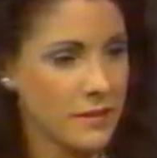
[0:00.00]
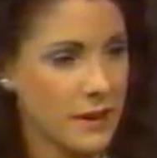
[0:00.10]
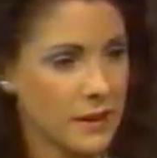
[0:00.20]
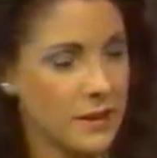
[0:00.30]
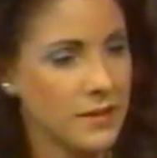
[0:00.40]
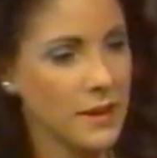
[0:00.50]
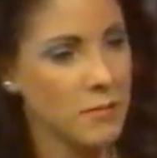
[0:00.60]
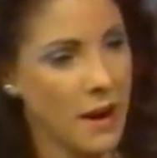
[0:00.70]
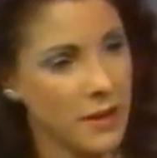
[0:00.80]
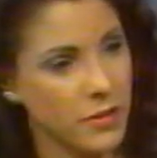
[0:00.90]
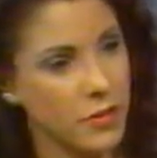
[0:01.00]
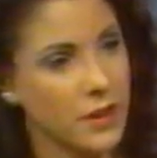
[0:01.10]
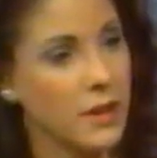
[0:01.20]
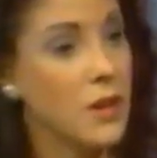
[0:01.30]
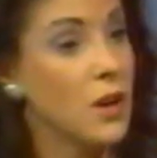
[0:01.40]
techniques like
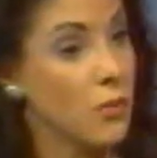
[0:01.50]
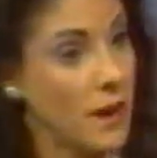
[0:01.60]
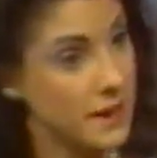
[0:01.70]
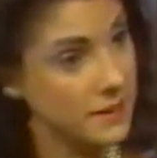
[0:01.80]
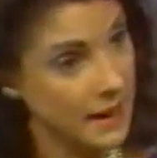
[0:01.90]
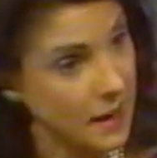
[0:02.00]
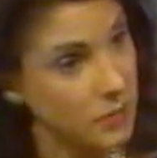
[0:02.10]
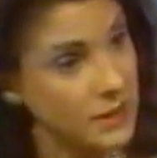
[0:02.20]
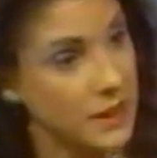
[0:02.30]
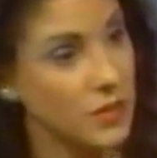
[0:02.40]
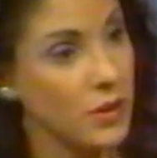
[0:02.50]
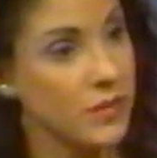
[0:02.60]
monitoring, writing down what they do